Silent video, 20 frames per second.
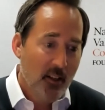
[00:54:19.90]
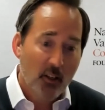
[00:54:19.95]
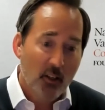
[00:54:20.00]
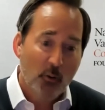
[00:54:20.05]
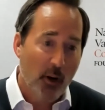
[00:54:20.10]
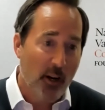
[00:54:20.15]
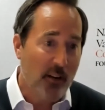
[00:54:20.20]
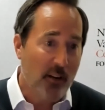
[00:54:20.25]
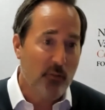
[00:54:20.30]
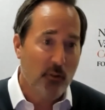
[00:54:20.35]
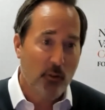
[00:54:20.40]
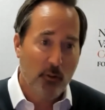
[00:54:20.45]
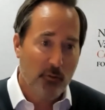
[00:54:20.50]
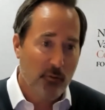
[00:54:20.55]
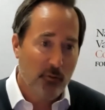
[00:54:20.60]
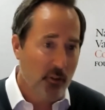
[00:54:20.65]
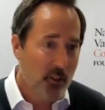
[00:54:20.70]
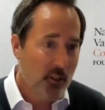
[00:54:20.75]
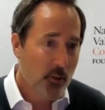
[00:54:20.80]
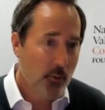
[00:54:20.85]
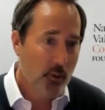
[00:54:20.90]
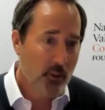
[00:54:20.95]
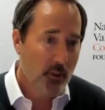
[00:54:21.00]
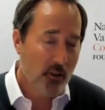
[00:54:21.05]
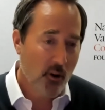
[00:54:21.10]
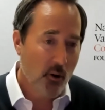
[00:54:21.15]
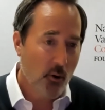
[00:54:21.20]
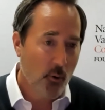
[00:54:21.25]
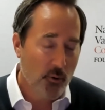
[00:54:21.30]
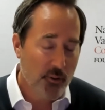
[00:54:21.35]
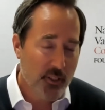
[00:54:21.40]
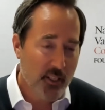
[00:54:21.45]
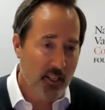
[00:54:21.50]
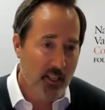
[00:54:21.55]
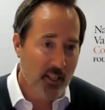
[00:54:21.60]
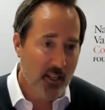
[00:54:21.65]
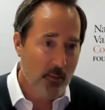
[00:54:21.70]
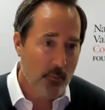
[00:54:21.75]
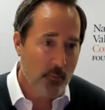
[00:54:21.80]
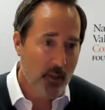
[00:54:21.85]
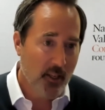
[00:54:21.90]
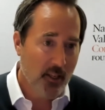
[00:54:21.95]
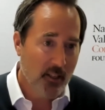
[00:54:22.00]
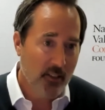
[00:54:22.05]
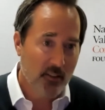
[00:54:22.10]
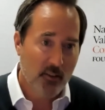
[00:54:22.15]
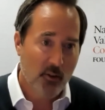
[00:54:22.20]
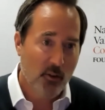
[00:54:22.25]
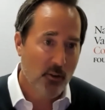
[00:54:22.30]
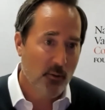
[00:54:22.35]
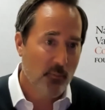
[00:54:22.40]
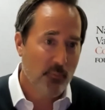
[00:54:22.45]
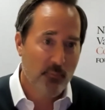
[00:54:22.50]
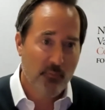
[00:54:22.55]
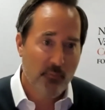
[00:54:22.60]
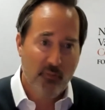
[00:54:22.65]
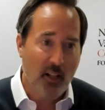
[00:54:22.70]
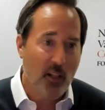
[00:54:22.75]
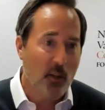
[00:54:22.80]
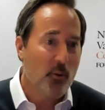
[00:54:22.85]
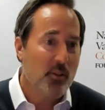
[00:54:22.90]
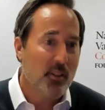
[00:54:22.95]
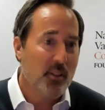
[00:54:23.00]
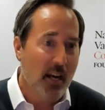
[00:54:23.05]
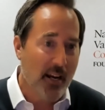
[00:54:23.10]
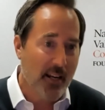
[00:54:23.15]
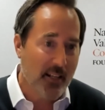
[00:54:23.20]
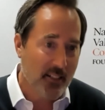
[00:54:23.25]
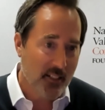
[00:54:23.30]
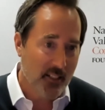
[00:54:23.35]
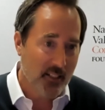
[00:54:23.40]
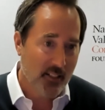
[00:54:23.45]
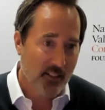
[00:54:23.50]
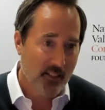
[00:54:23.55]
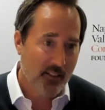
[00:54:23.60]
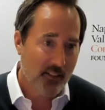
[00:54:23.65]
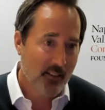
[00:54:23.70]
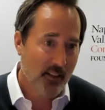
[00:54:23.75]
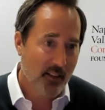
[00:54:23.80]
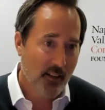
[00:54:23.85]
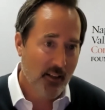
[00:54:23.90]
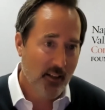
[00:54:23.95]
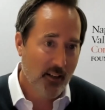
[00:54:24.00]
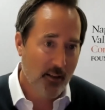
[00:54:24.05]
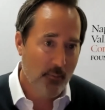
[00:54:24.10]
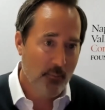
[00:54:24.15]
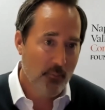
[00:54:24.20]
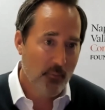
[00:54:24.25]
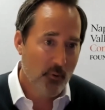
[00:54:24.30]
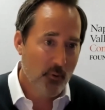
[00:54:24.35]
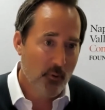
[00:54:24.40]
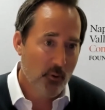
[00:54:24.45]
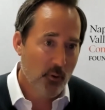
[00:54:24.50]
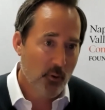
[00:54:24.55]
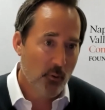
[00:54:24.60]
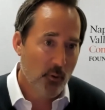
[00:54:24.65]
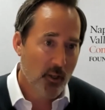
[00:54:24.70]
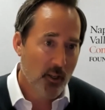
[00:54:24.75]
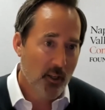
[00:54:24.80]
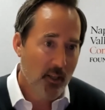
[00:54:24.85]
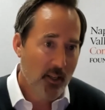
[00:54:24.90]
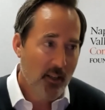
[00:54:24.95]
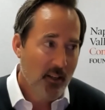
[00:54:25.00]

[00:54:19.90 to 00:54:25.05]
grateful for you and your whole team and your fellow scientists who,